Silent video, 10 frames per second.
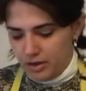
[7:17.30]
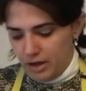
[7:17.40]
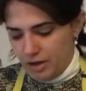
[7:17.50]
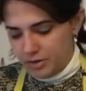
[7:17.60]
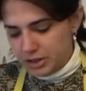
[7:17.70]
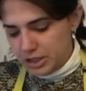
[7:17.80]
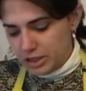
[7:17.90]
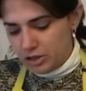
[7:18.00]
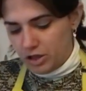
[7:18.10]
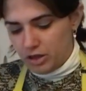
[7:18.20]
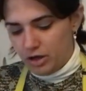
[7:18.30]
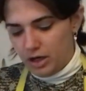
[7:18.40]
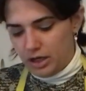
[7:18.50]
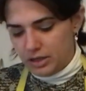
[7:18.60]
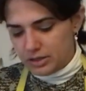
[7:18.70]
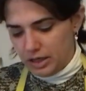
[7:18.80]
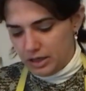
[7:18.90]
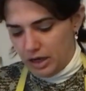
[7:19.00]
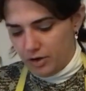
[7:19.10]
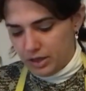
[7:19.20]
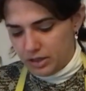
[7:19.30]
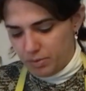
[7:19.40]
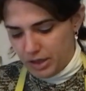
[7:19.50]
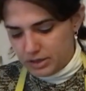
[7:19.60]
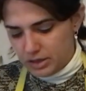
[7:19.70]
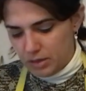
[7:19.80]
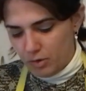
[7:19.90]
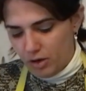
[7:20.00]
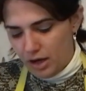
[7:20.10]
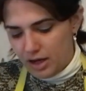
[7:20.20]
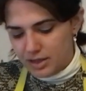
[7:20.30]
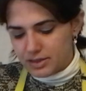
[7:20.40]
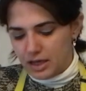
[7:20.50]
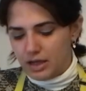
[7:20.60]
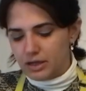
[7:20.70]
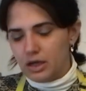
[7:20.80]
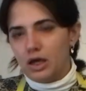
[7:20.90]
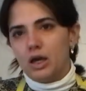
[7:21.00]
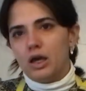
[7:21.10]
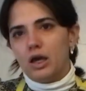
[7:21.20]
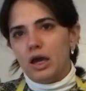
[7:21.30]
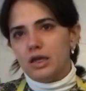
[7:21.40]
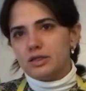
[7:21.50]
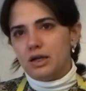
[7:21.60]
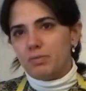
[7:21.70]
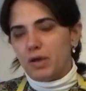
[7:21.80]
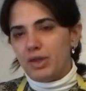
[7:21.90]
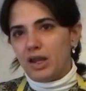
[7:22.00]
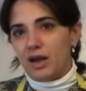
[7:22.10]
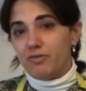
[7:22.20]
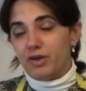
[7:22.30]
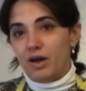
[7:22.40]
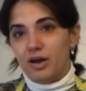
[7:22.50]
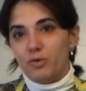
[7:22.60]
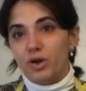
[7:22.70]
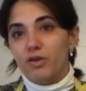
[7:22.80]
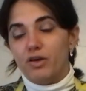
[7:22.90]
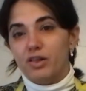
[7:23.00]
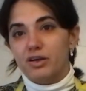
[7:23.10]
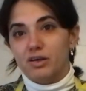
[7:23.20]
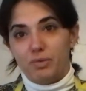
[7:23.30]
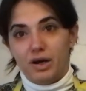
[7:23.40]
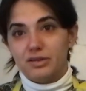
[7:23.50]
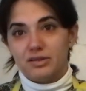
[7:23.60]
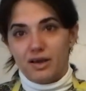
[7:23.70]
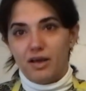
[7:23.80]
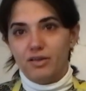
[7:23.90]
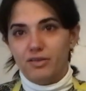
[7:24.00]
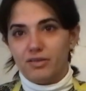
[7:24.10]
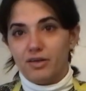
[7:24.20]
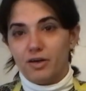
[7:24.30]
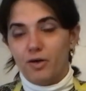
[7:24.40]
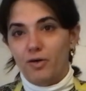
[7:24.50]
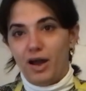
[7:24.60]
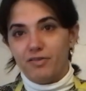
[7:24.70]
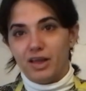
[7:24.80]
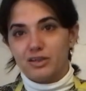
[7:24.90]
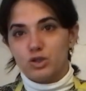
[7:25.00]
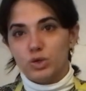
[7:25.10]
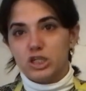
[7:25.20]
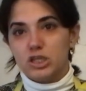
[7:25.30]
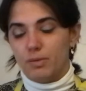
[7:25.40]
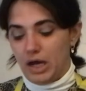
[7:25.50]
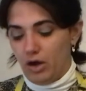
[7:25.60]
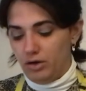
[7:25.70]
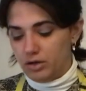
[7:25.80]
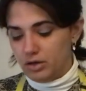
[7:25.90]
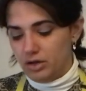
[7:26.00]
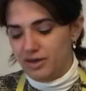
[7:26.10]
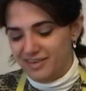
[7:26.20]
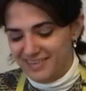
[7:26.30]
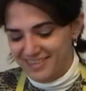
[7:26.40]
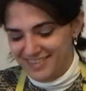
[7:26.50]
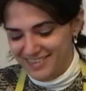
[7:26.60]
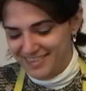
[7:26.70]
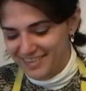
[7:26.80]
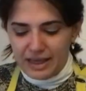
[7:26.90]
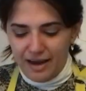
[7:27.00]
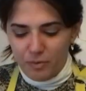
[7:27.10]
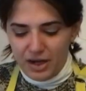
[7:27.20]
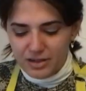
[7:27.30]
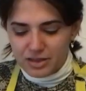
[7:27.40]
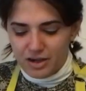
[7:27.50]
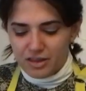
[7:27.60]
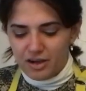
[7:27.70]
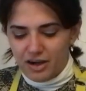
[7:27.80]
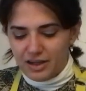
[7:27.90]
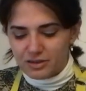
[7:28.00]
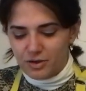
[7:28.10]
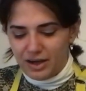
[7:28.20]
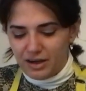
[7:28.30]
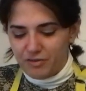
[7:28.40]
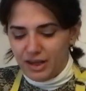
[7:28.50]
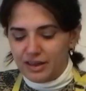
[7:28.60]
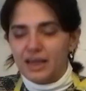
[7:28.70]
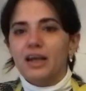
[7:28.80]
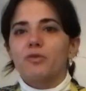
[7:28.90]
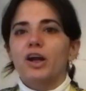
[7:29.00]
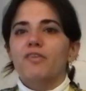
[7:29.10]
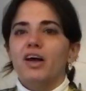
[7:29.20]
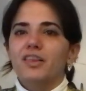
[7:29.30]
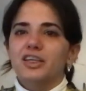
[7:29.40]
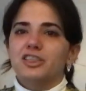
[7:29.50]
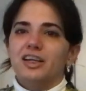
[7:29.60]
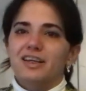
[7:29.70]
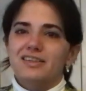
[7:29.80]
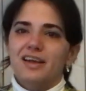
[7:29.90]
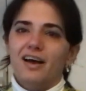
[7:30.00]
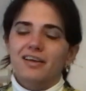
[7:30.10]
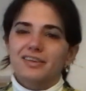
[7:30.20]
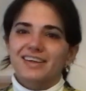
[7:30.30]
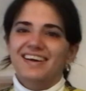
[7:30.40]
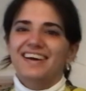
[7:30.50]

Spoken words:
ever since I turned 30, it's like I don't get depressed anymore, and it's like, is it maybe that I've gotten rid of all the depressed cells? You know, I've like switched them out. Can't wait to turn 30 so I can finally get rid of all the shitty cells.